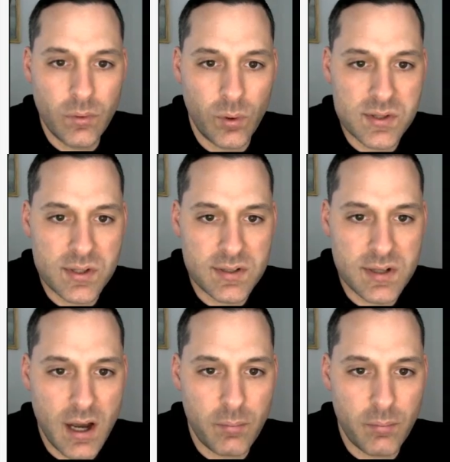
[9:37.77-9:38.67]
Towards the
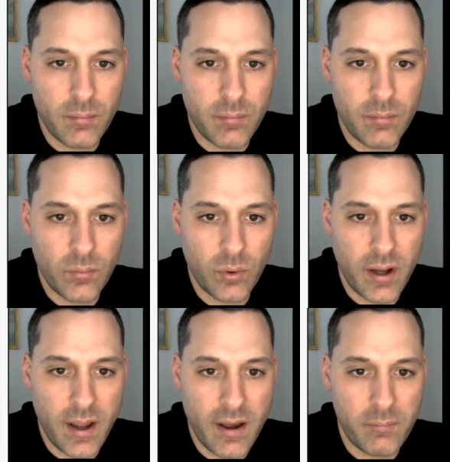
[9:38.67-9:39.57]
top, where
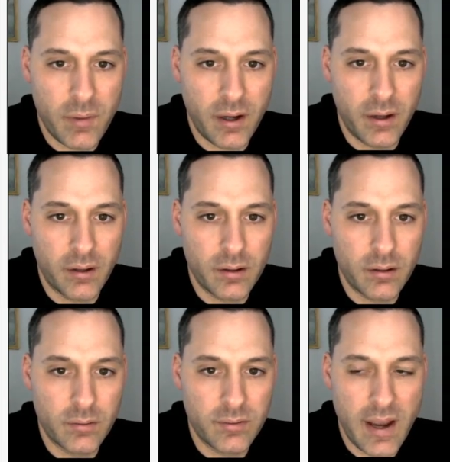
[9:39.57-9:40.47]
I have my
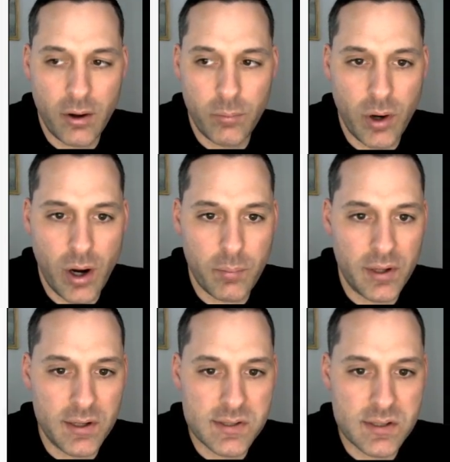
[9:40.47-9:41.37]
tile
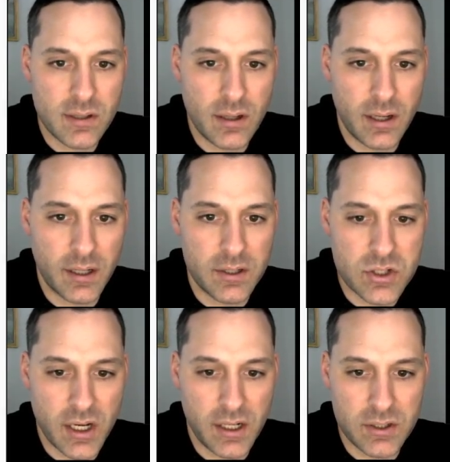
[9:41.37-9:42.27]
properties, I can
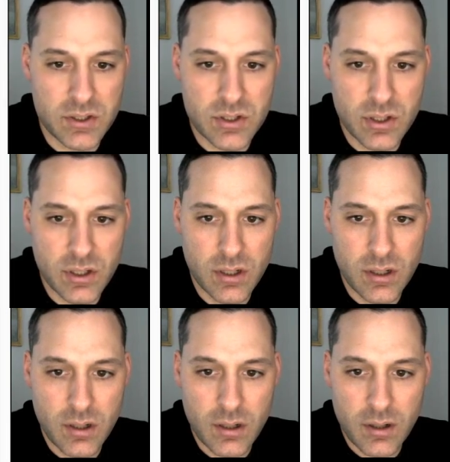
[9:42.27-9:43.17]
change
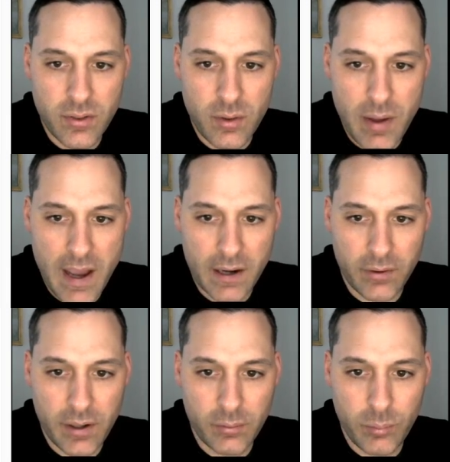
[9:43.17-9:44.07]
the
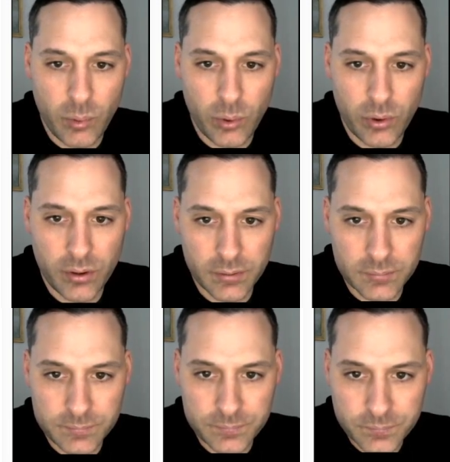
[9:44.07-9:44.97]
background
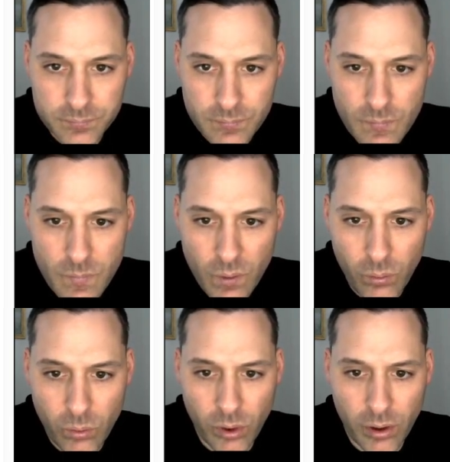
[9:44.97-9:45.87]
border,
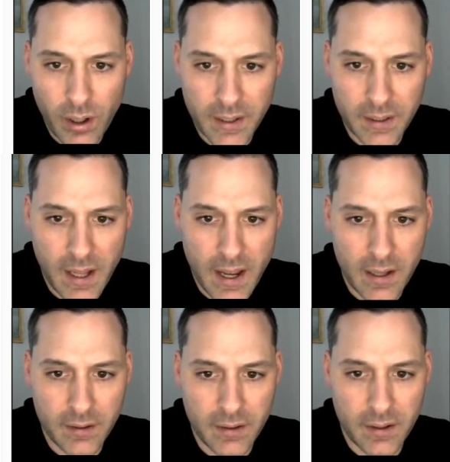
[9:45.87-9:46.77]
or I can
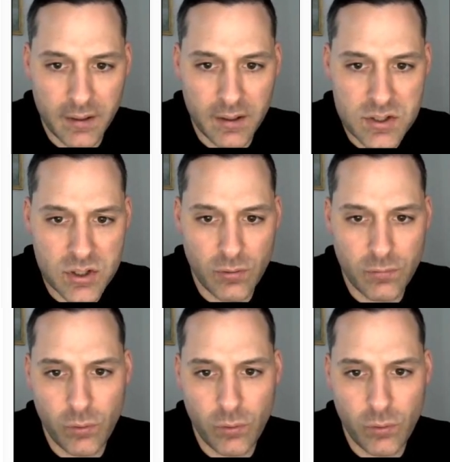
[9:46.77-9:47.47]
add a conditional